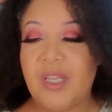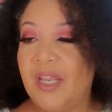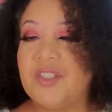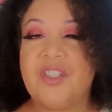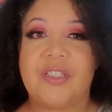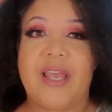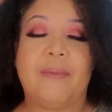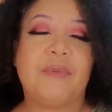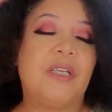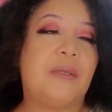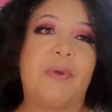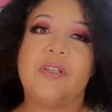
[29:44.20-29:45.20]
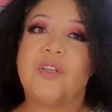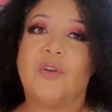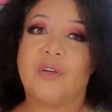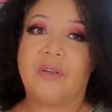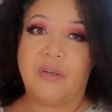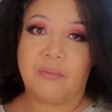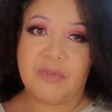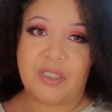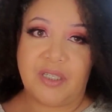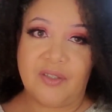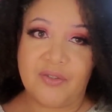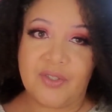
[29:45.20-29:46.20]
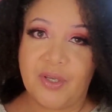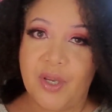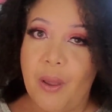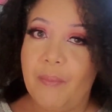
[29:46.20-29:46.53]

It just happens. It depends on the deals.